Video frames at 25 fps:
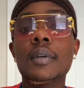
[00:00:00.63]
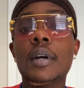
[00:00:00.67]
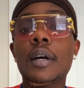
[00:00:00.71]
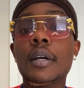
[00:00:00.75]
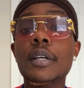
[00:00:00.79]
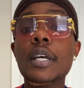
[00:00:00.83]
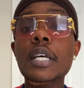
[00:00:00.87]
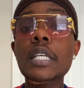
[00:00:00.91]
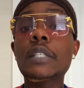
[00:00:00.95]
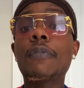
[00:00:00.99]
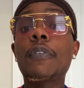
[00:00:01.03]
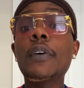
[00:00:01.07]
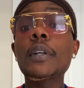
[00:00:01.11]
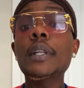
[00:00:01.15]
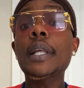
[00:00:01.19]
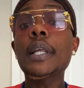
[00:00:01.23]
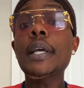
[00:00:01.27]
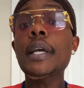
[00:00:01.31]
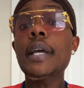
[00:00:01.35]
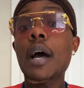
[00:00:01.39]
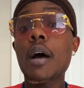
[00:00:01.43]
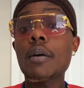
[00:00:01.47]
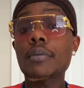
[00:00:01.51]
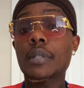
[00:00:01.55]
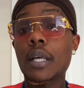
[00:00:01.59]
This for
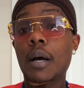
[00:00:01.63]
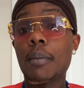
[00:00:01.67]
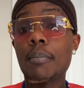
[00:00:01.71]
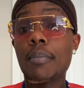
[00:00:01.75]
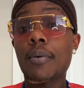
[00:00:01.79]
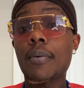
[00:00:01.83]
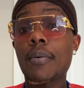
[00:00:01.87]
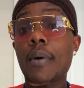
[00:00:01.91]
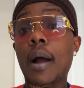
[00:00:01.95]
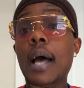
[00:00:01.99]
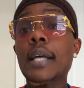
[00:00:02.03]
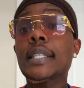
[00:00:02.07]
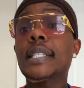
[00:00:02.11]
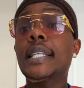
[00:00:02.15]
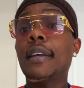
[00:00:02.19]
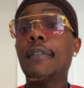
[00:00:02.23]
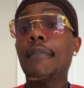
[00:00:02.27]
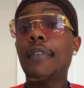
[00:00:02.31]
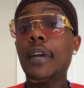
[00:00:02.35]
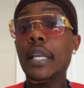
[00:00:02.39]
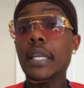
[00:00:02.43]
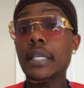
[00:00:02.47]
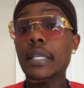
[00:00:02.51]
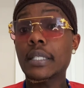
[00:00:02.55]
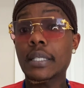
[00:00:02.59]
Leo, summarizing to
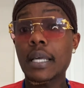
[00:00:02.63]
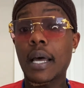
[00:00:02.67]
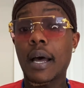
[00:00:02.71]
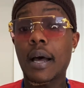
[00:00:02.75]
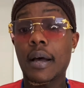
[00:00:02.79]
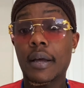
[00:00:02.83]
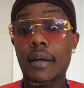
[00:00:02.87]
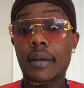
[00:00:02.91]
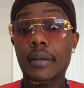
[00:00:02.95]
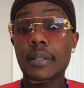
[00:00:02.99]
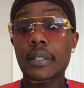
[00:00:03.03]
be the signs.